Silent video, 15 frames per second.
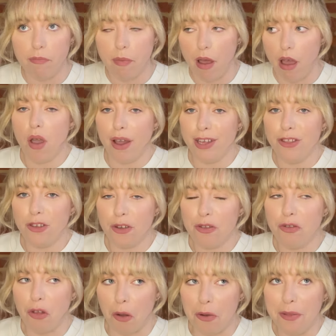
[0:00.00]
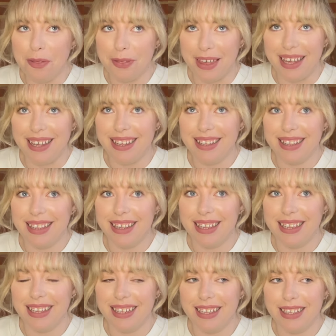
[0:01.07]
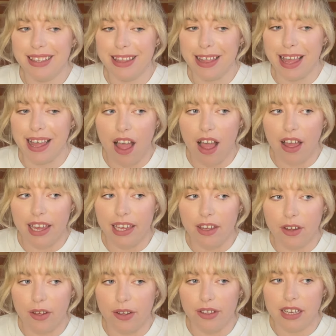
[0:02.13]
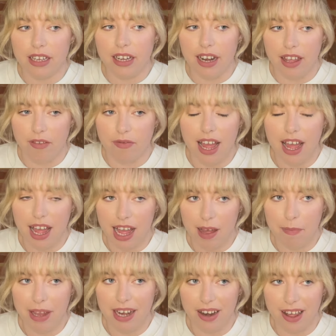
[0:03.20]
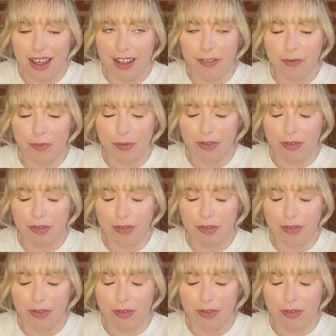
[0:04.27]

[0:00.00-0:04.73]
But I just don't think that I could live a happy life